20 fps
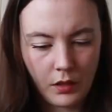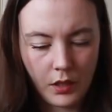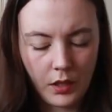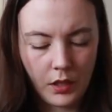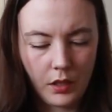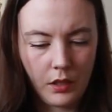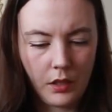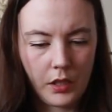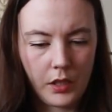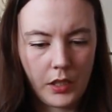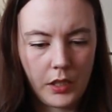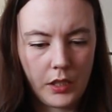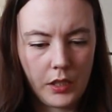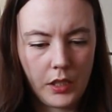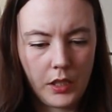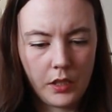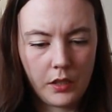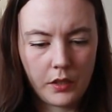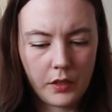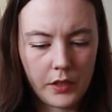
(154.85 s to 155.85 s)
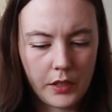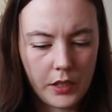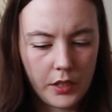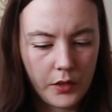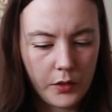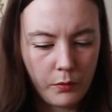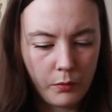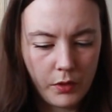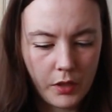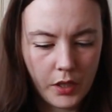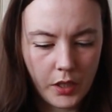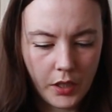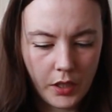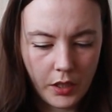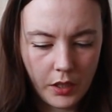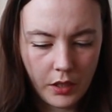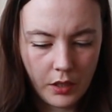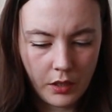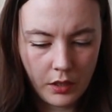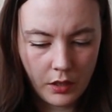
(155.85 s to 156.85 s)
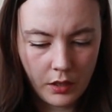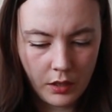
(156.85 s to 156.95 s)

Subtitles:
Okay, let's see, does this work?